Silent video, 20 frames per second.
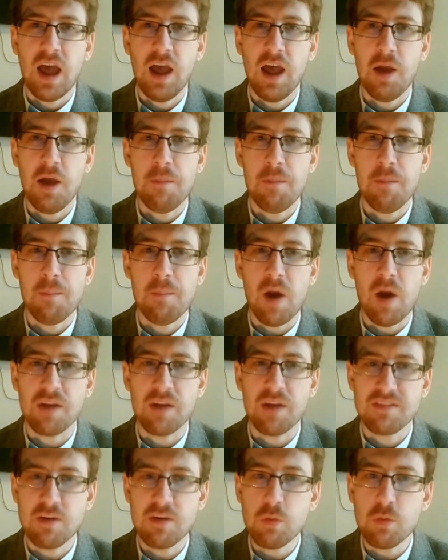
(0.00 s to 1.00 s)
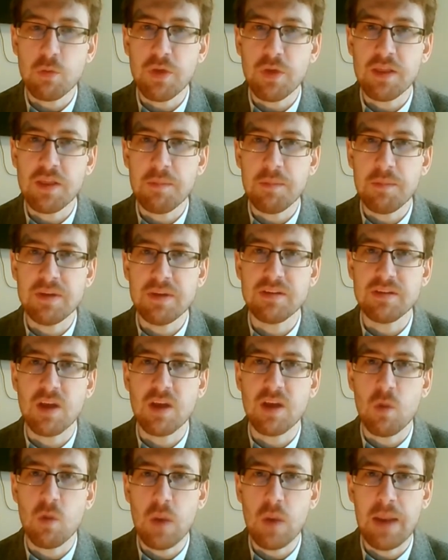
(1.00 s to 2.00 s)
Um, I still think The Miz is
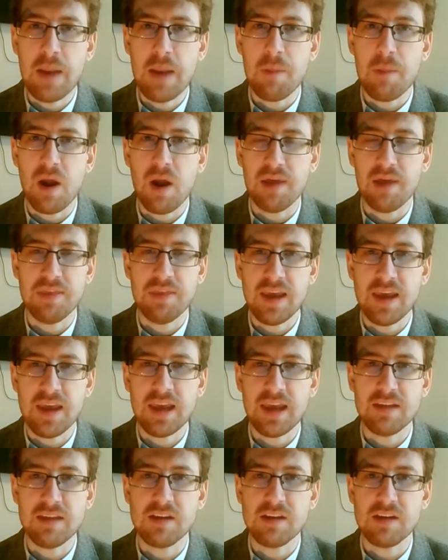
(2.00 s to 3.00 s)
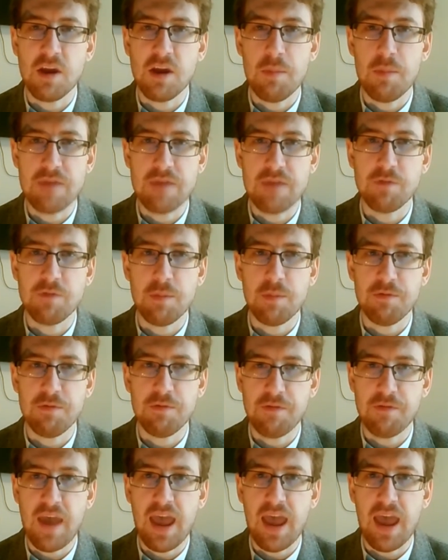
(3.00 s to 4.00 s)
going to win, but I think it's going to be from a
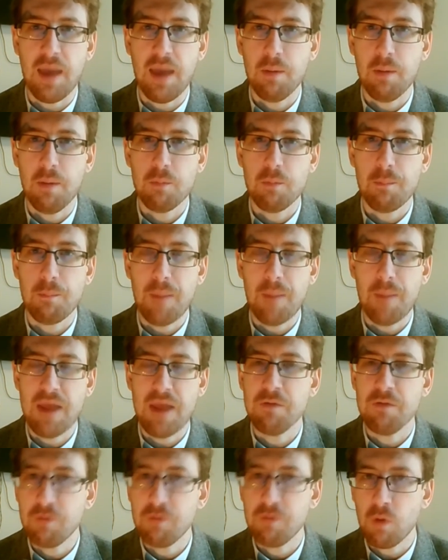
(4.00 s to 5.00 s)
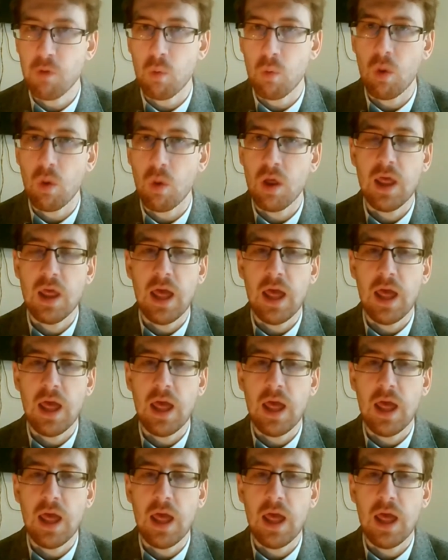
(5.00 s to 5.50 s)
fair pinfall.